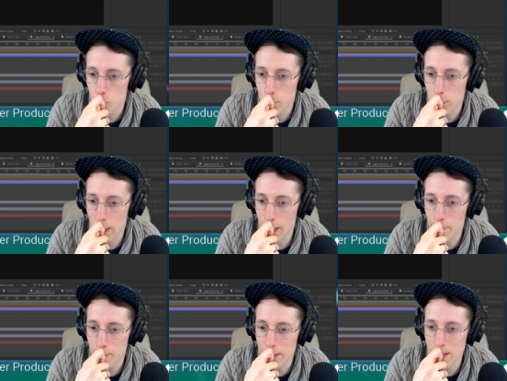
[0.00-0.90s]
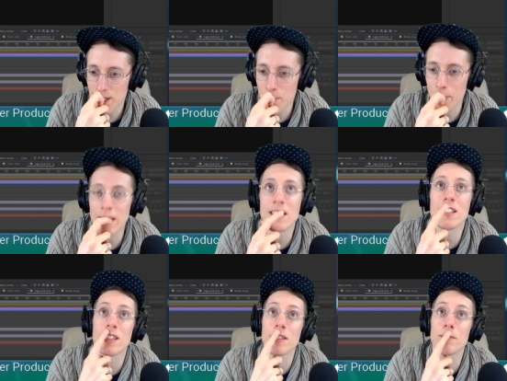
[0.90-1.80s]
Yeah, it's actually baked into
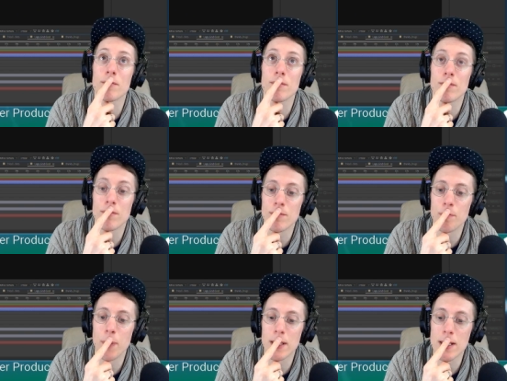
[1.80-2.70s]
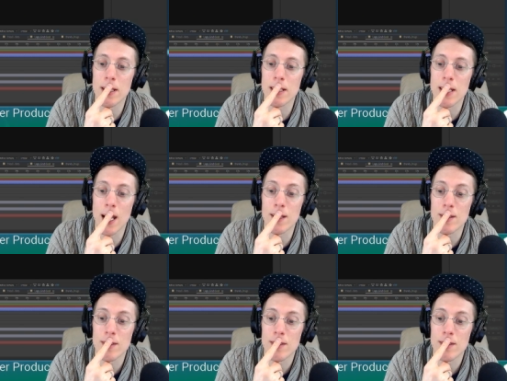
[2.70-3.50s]
the text.